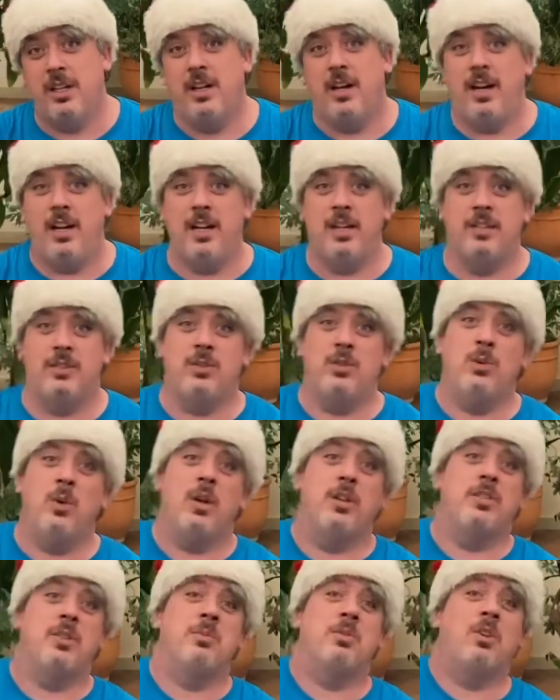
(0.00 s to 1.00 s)
Uh, to
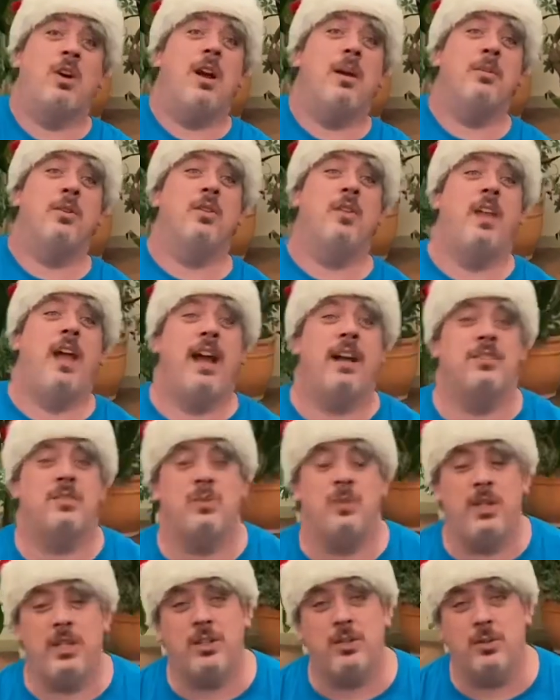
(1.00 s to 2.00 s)
our subscriber last
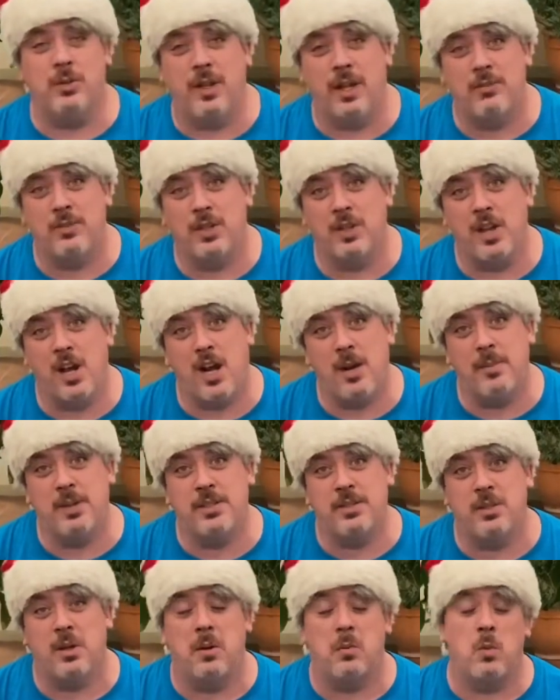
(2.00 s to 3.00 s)
week who left a
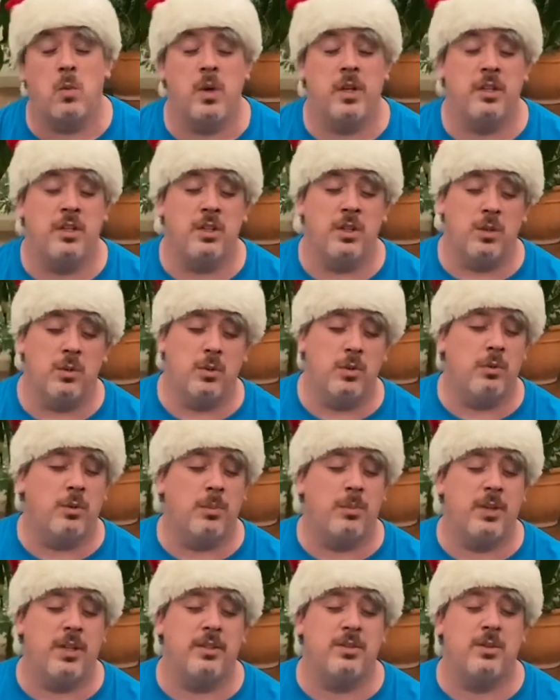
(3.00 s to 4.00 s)
comment on what you would
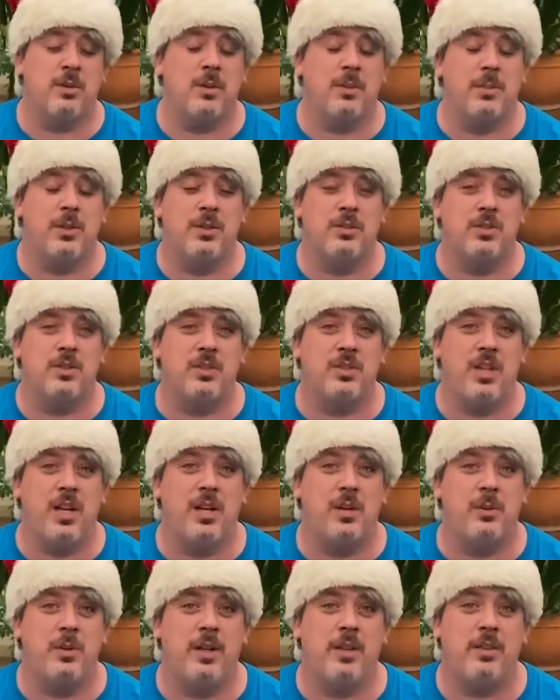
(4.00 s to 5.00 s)
replace Skorpios'
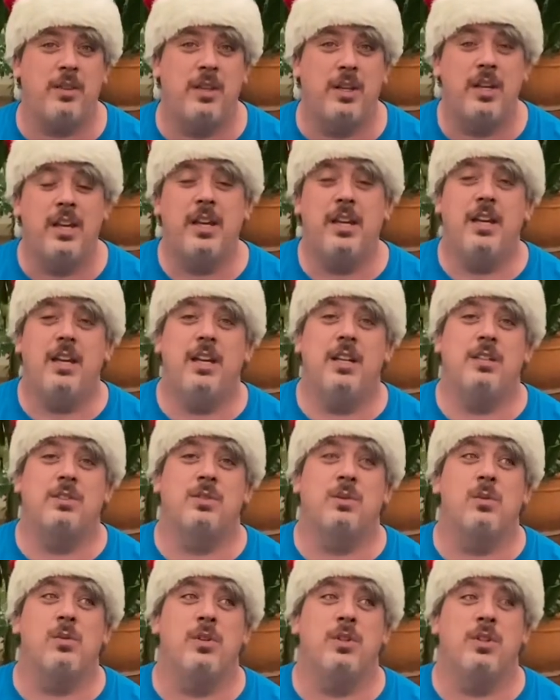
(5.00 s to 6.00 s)
tail with, it's
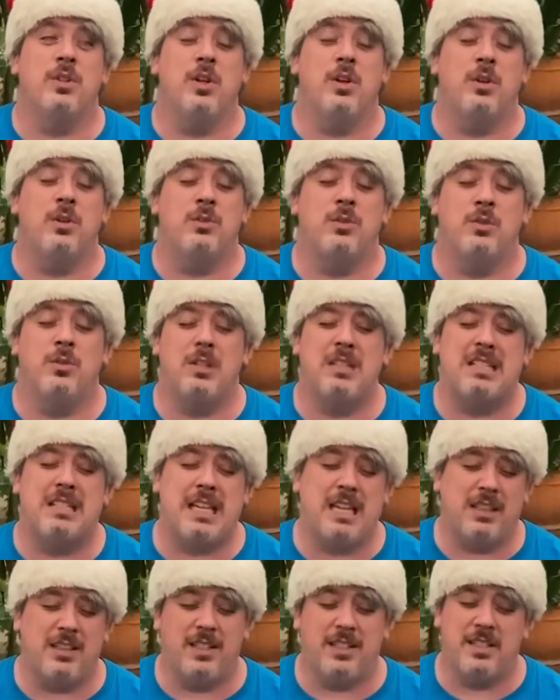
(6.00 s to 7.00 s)
going to go to the
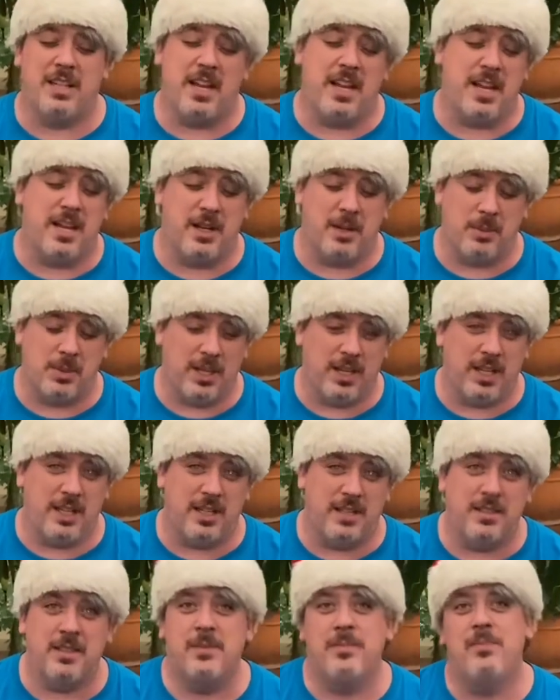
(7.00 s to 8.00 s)
Deadly Diana
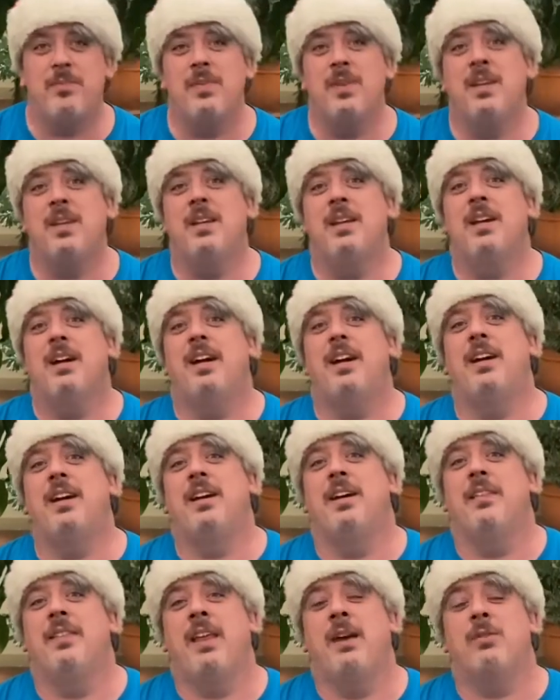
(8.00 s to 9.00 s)
blade.
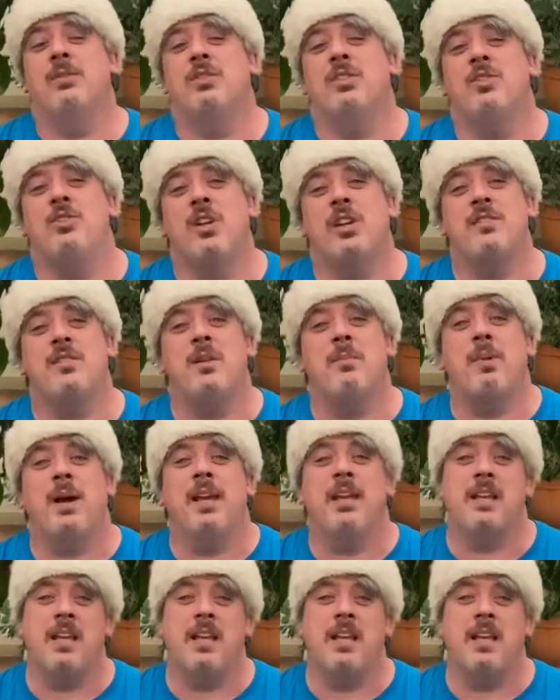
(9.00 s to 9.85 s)
Uh, that was suggested by